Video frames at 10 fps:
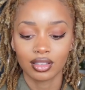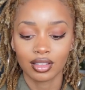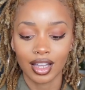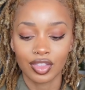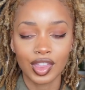
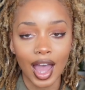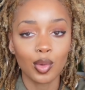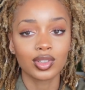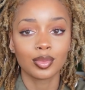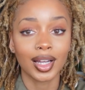Like
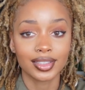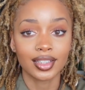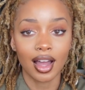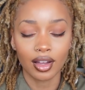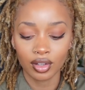that was my
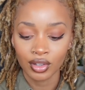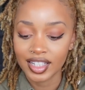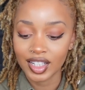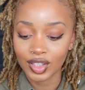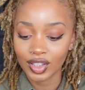style.
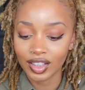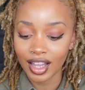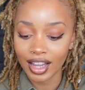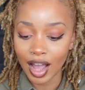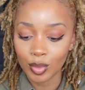It didn't look
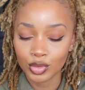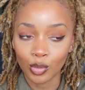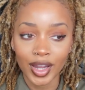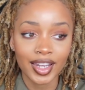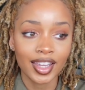like I was
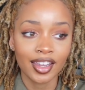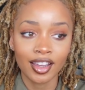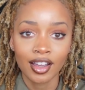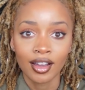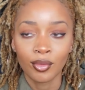waiting